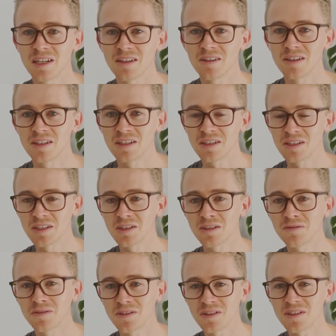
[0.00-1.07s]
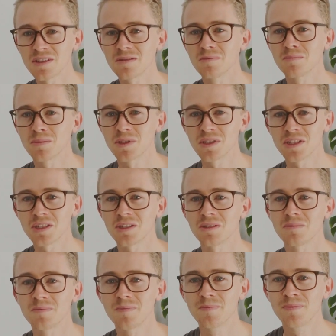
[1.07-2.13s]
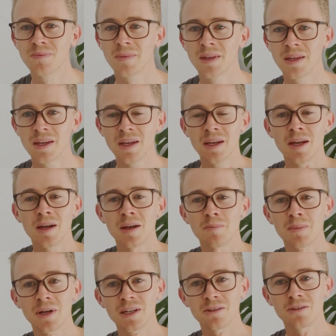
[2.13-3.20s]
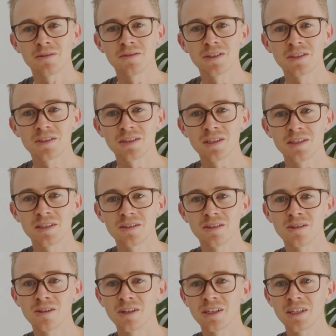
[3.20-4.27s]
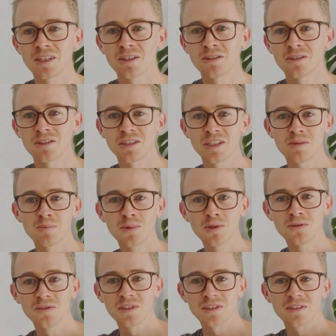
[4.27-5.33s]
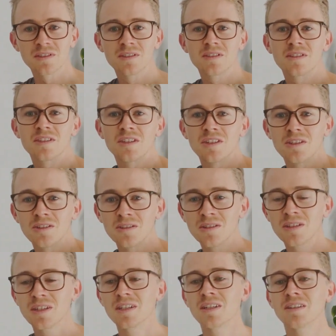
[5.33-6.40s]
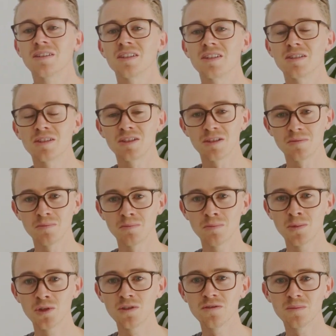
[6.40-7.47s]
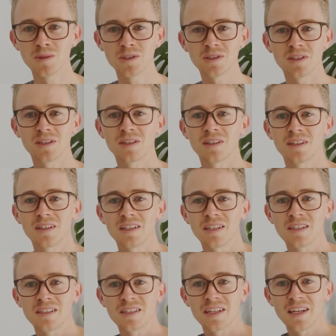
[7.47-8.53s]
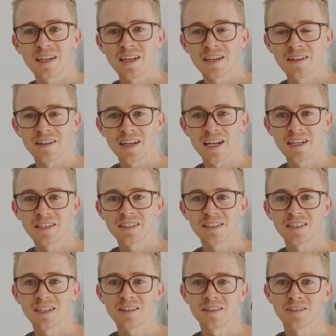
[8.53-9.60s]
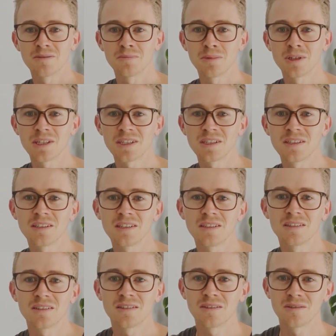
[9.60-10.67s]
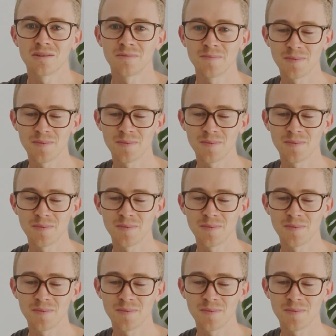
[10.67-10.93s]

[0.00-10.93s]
the surface position. But obviously the LiDAR unit is moving. So this movement is adding another complexity to the